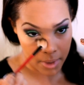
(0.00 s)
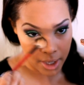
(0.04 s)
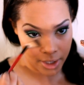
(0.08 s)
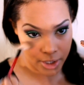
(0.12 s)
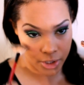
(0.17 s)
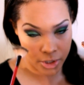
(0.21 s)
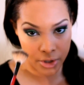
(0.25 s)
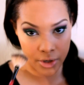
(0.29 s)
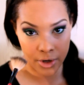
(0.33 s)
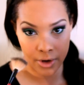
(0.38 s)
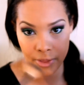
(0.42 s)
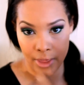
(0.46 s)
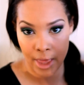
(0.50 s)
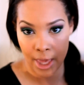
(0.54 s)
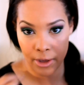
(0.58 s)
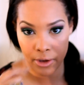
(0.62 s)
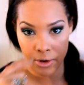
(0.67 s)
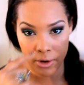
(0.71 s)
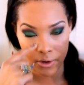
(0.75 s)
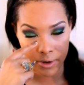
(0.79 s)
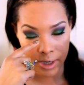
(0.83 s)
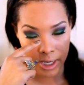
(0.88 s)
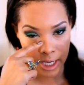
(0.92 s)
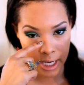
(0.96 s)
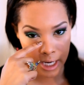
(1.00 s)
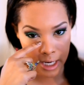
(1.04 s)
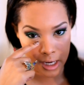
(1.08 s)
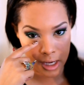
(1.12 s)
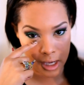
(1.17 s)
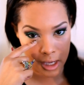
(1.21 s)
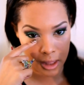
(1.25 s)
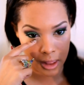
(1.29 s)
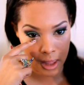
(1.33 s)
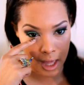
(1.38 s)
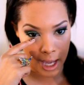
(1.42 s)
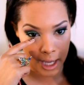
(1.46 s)
make sure that you don't get
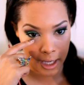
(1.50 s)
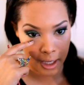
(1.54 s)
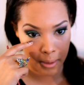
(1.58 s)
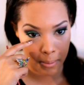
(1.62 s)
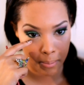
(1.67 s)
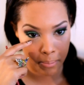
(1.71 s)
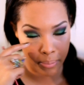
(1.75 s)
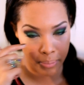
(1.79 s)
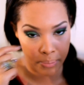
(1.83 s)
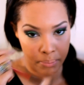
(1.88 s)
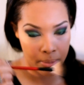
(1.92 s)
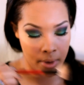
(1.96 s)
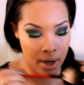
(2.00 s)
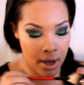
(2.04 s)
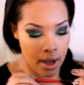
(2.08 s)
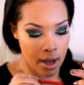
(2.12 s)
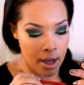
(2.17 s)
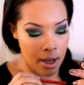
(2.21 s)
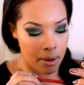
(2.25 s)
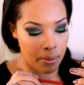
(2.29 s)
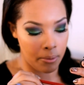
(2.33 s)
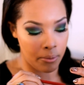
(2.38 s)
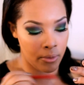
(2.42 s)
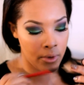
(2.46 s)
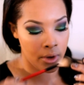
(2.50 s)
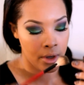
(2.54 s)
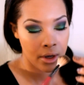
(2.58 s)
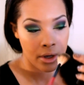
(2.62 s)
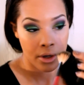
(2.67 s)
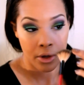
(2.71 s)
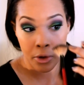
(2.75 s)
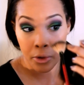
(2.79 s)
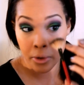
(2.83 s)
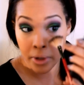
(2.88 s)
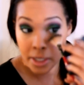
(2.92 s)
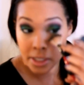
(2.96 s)
any like
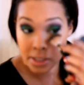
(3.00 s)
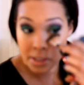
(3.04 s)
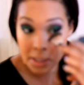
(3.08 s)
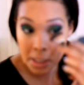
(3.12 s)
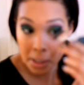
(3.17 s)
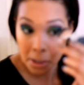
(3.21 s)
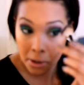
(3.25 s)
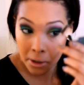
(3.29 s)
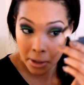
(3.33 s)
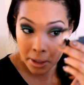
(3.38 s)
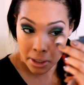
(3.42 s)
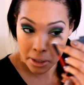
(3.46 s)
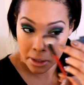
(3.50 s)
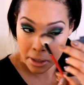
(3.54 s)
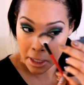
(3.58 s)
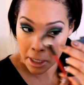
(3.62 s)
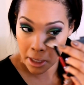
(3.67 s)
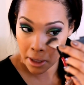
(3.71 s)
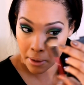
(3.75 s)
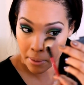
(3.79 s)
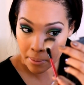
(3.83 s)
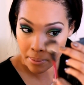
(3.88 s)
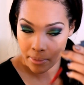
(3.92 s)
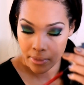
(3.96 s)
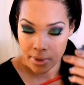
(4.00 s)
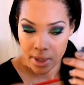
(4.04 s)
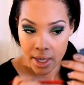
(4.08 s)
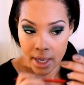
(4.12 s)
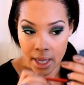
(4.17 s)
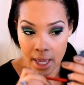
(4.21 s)
creasing or anything.